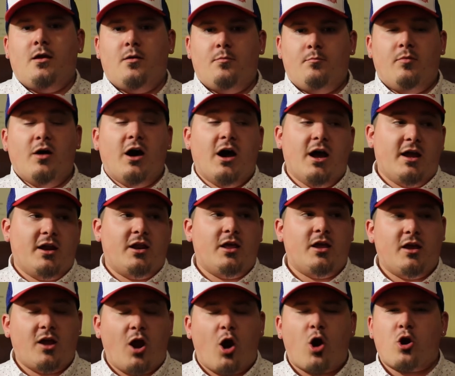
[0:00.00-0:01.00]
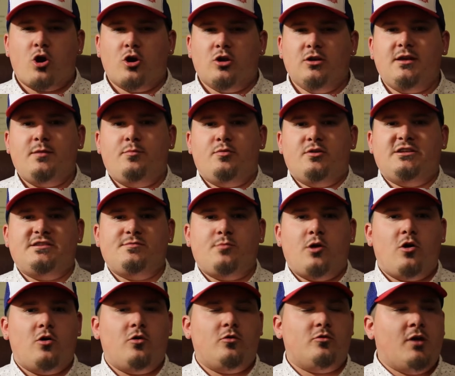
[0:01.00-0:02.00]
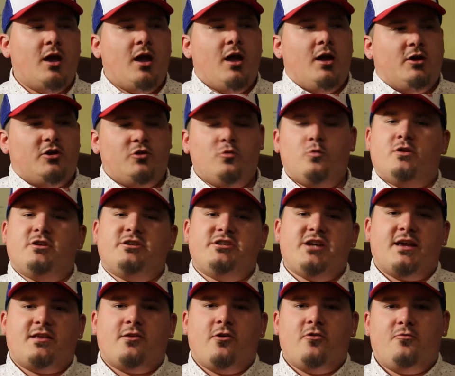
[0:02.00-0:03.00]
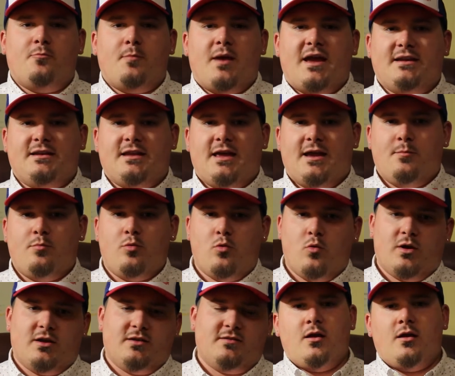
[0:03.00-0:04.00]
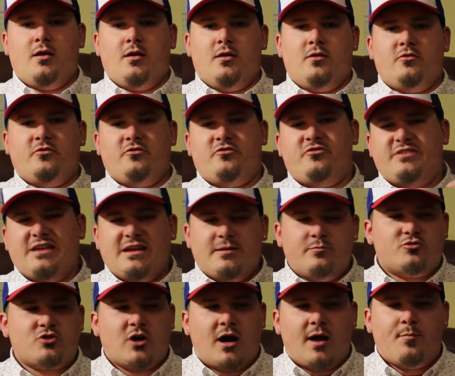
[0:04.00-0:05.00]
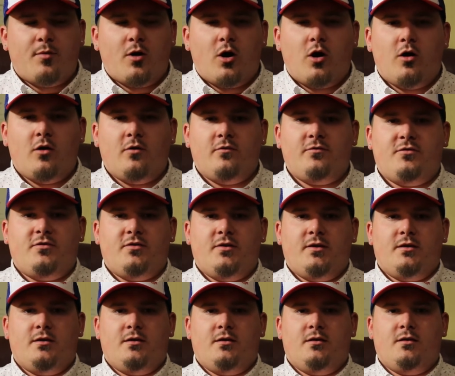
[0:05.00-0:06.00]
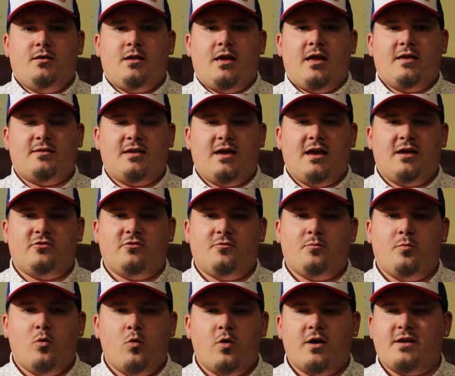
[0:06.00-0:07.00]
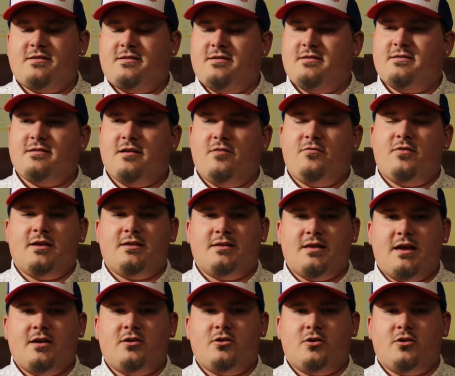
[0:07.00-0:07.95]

But early pre-spawn, you want to check those main lake points. Steep drop-offs at the edge of points and stuff like that.